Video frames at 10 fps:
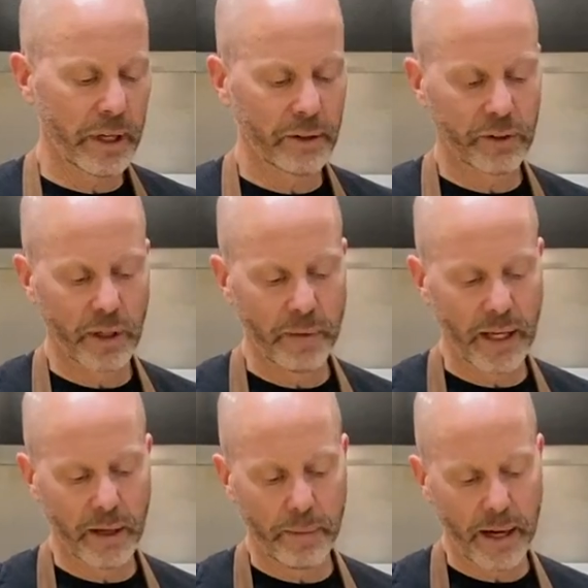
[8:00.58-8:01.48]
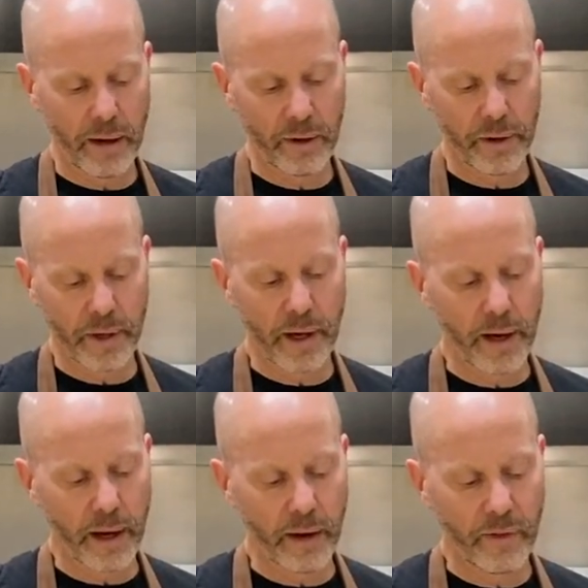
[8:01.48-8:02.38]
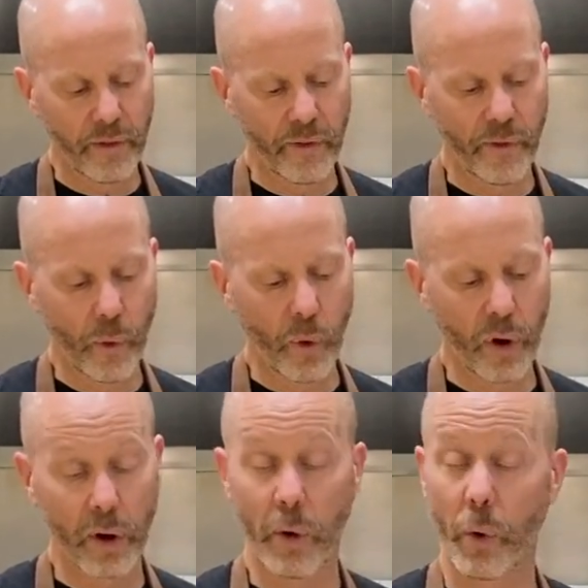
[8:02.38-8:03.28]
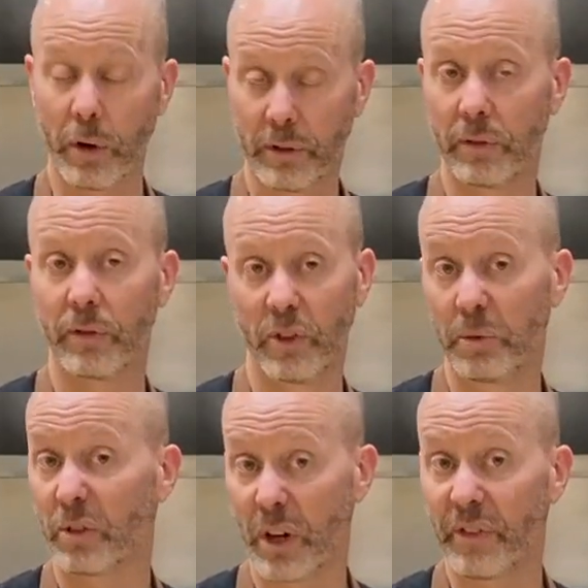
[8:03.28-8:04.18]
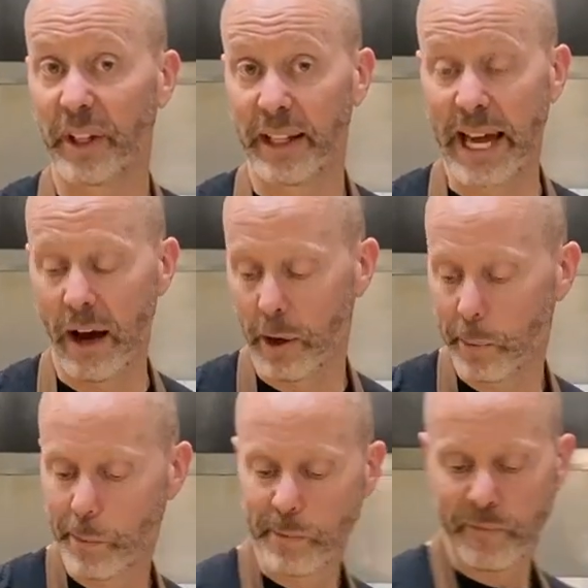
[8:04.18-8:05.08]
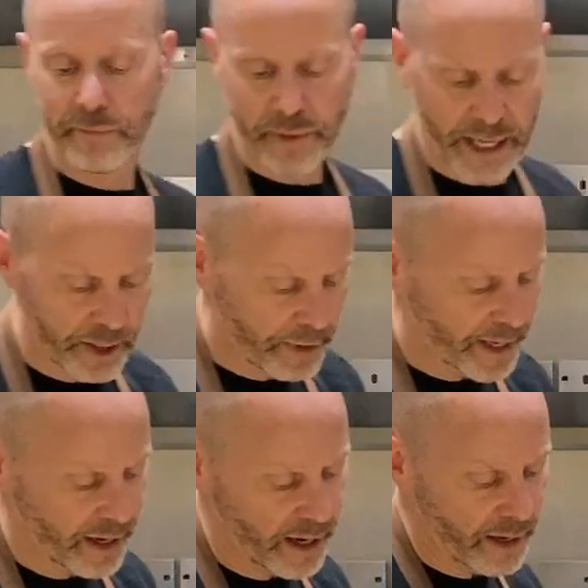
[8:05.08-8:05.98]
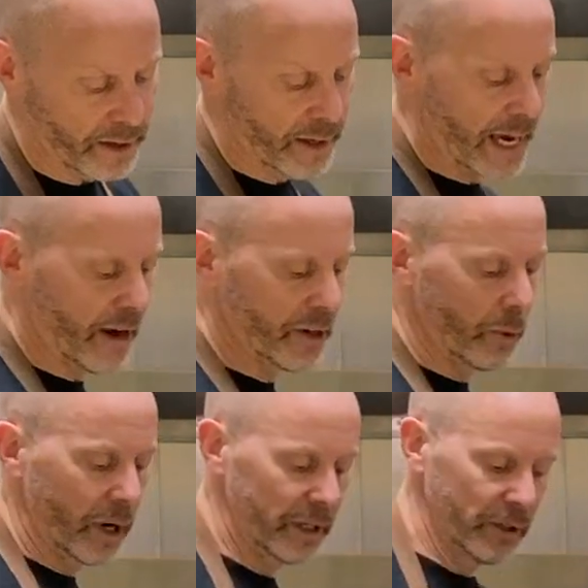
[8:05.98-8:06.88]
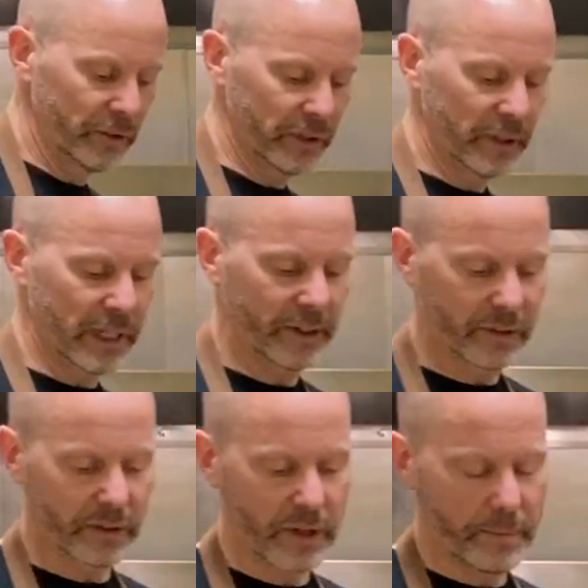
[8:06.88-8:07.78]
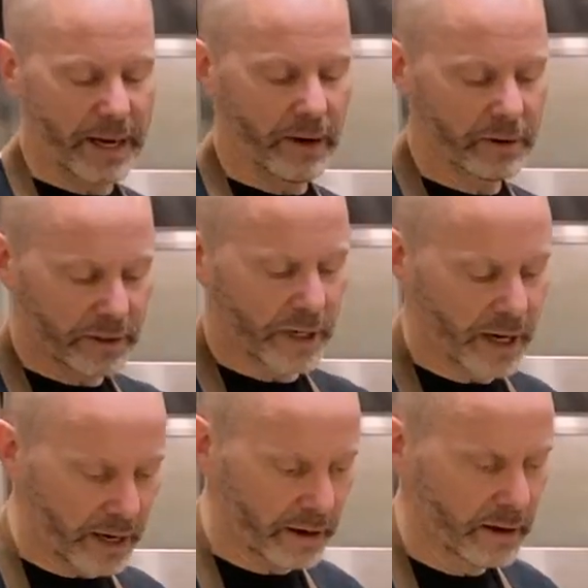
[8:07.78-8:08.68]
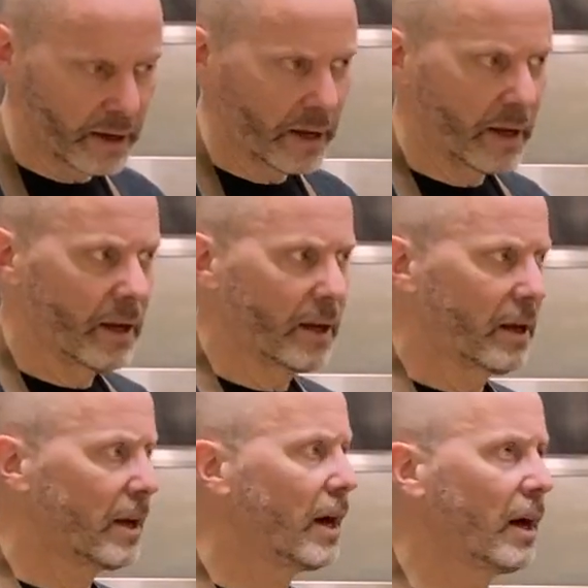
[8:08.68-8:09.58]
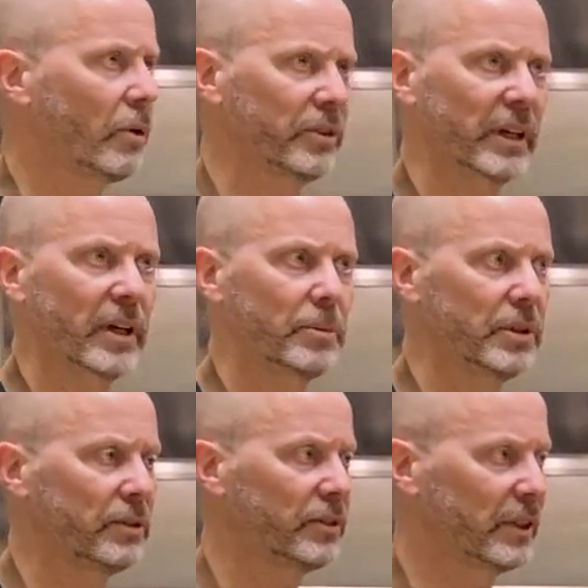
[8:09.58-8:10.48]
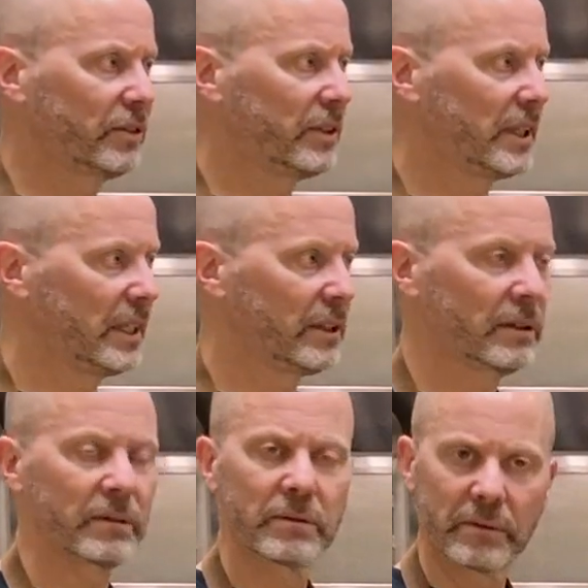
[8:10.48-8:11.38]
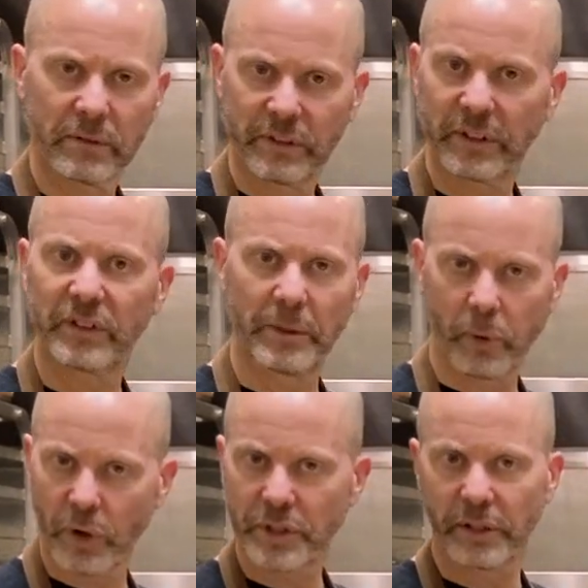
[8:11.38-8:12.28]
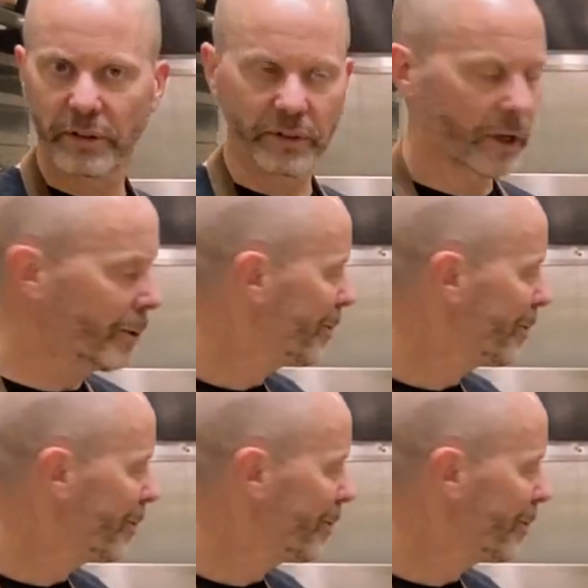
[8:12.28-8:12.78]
is going to make about 4 quarts of soup, so roughly a gallon. And depending on how you want to use it, that's about, what does that come to, 16 portions or so.